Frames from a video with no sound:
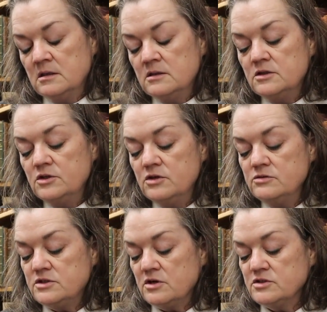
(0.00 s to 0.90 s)
The news
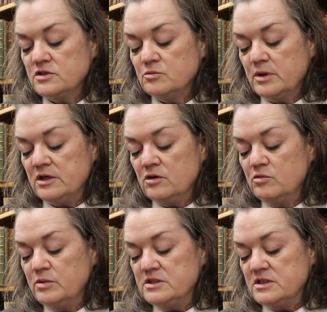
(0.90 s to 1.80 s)
started the way it
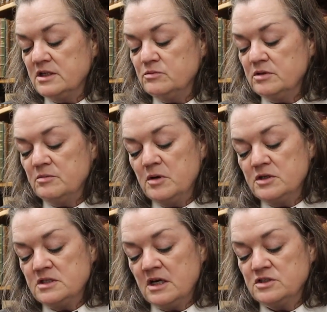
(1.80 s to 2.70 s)
always did, with a
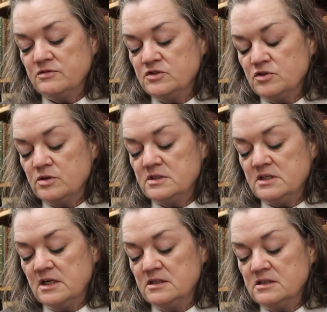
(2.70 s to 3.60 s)
montage of short
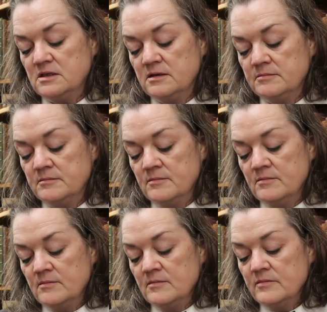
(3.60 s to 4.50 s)
scenes.
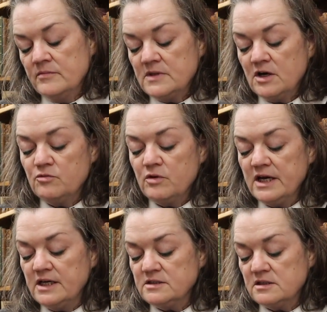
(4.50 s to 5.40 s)
A
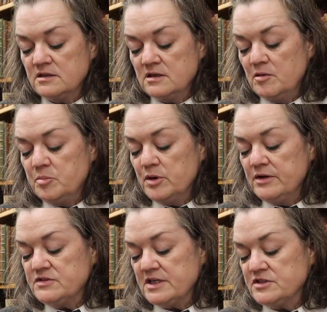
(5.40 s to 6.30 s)
riot, a boy
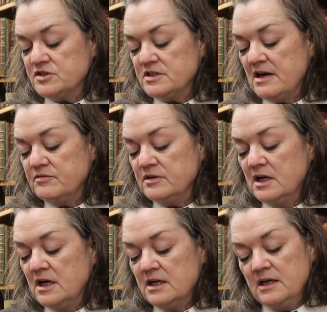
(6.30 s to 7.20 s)
of 6 or 7
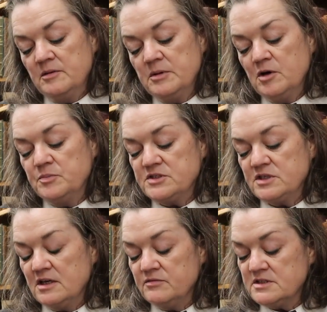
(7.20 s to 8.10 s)
climbing up the
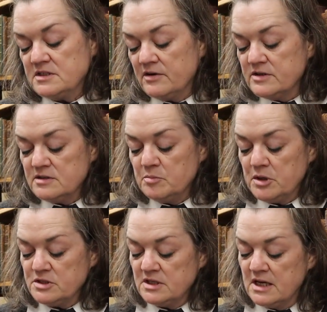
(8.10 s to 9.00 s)
side of a Saracen
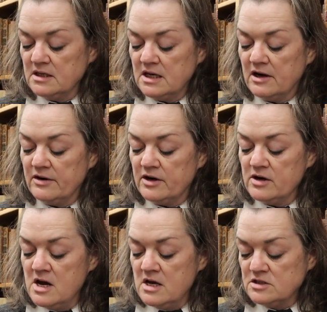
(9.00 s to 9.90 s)
personnel carrier
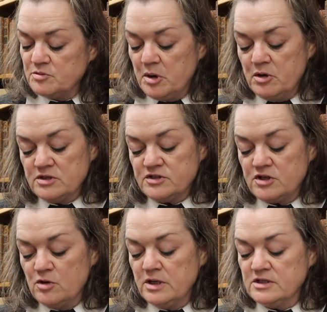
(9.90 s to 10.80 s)
to poke a
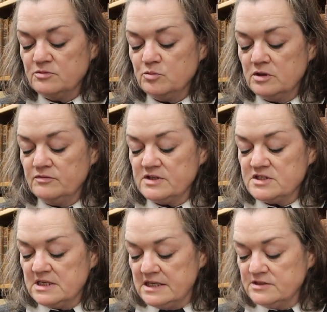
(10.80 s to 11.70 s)
stone into one of the
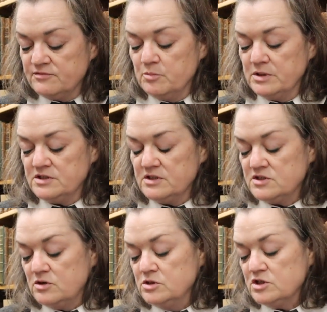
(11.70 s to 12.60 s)
slits from which the
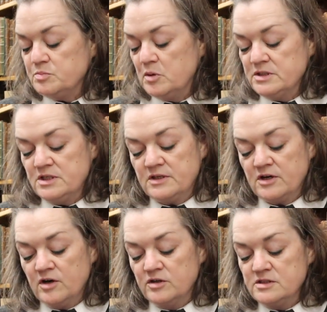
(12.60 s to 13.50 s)
soldiers pointed their
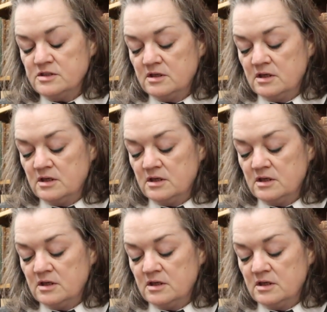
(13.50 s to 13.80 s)
guns.